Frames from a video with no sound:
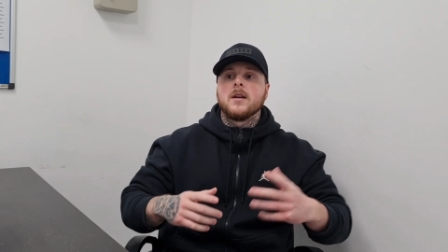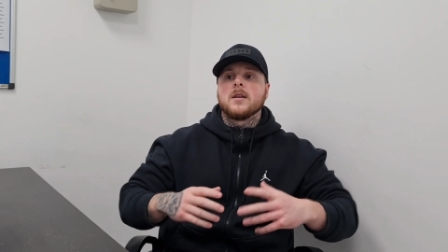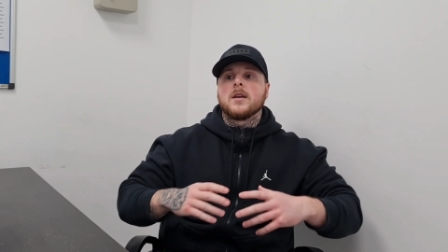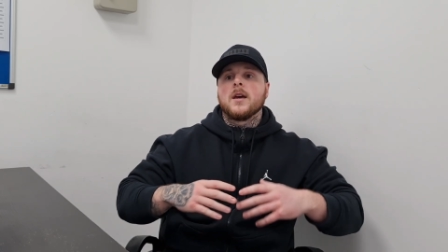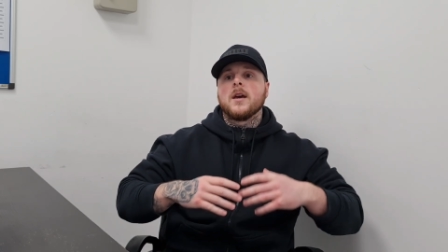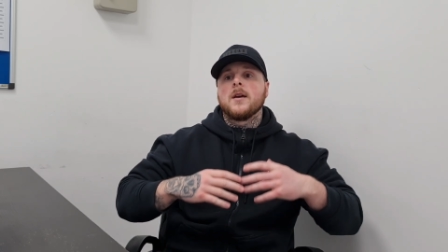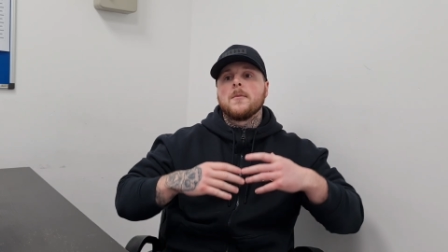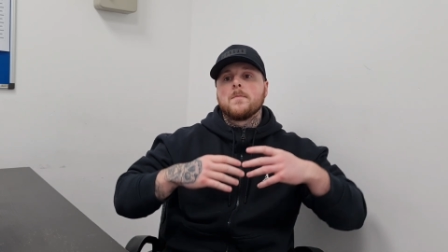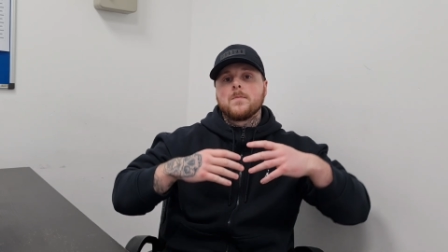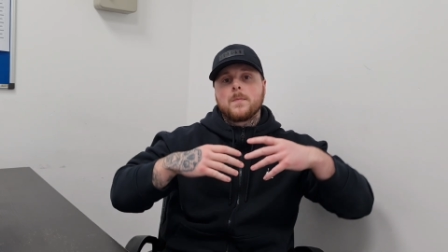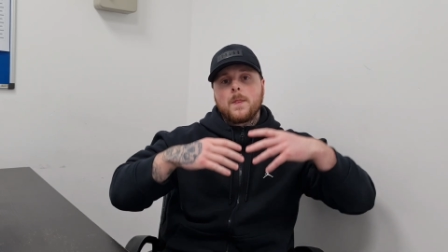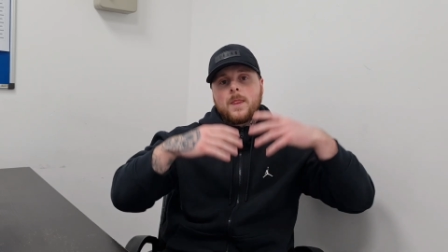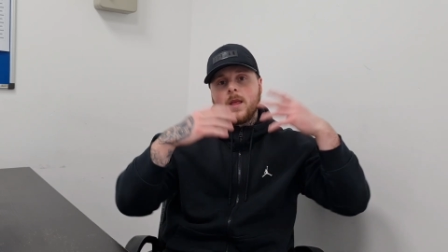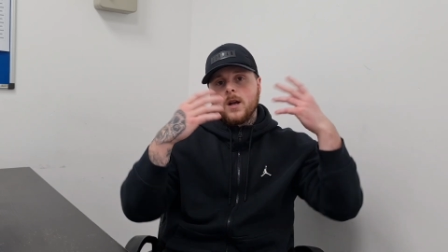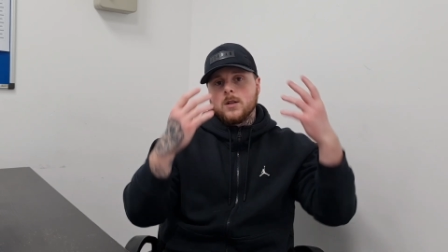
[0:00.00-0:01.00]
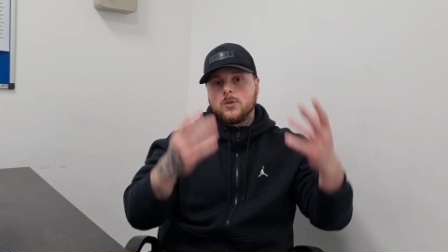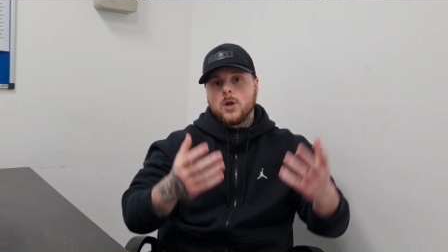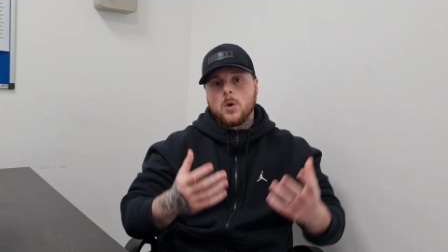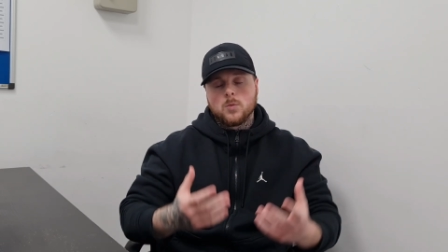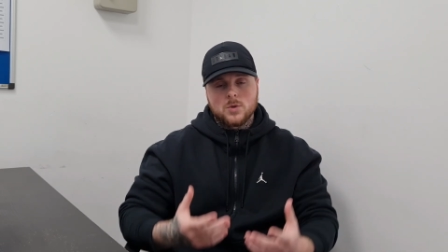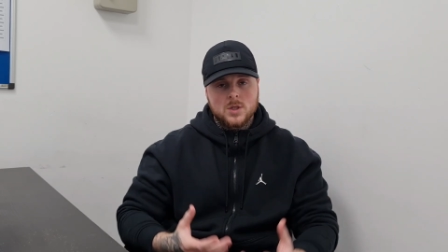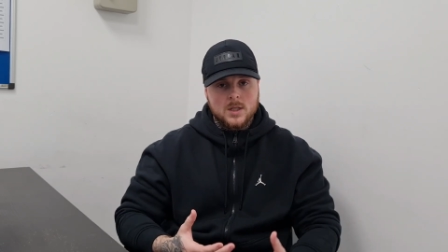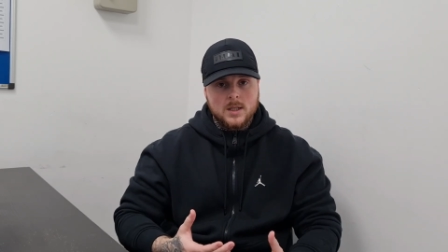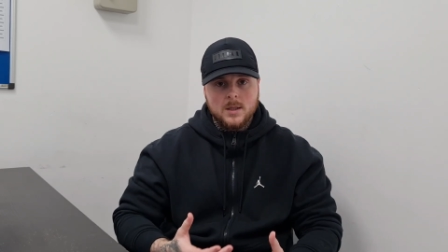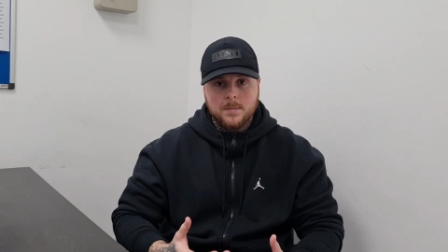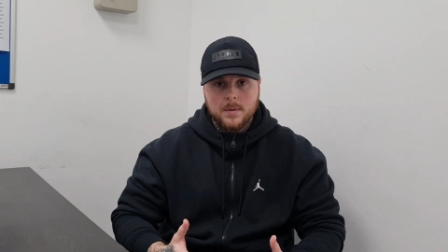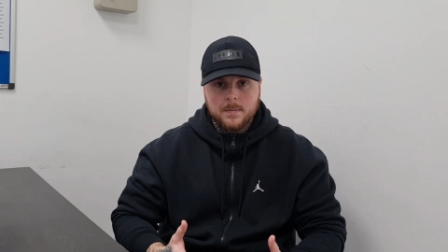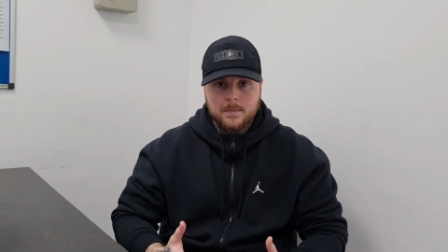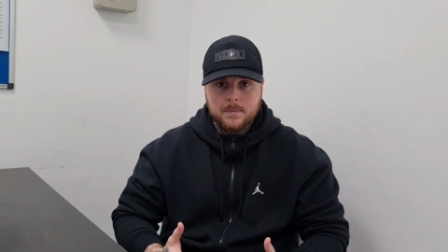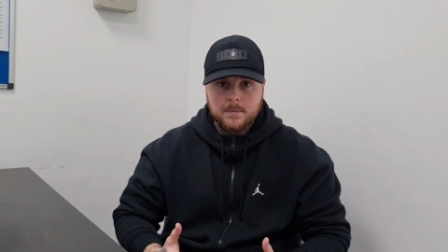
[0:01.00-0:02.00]
Okay, and don't
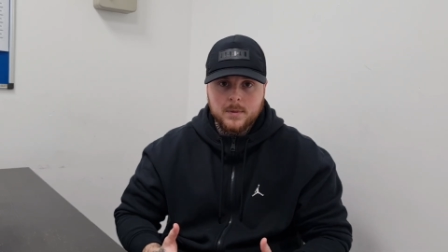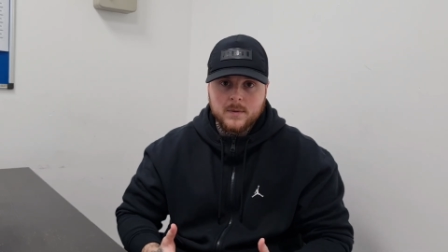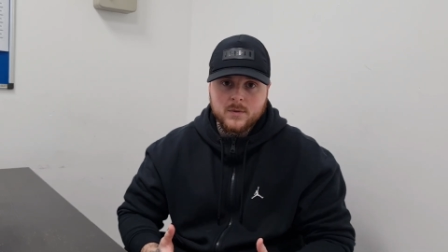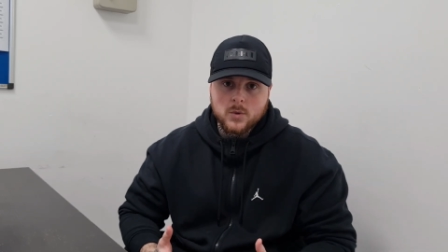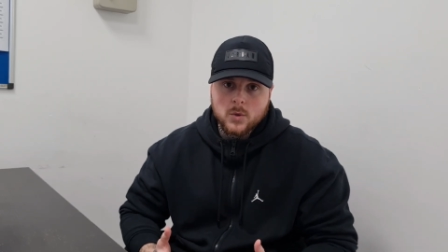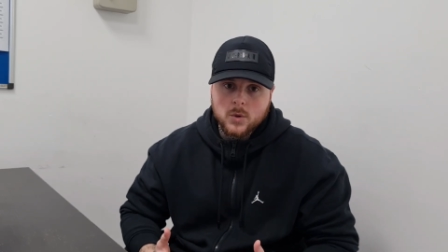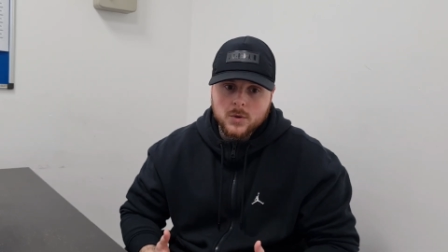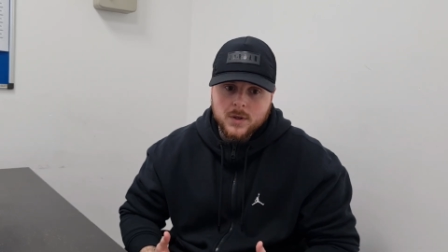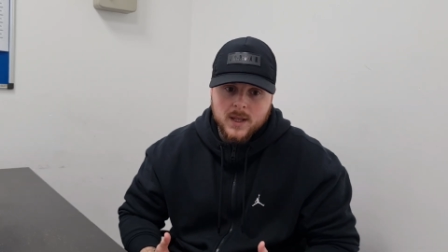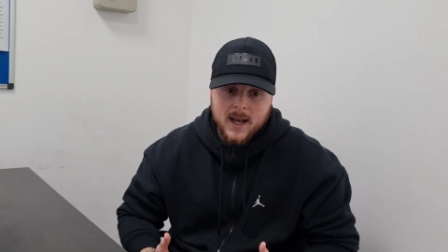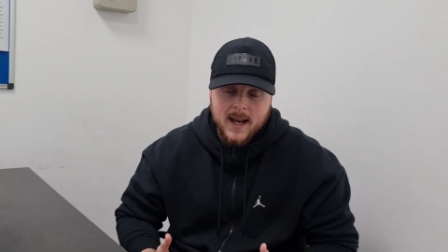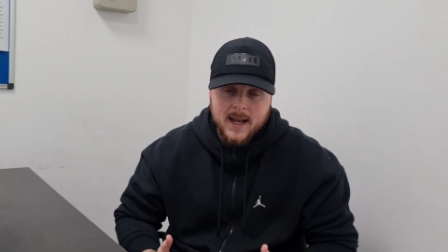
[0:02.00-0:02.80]
sleep before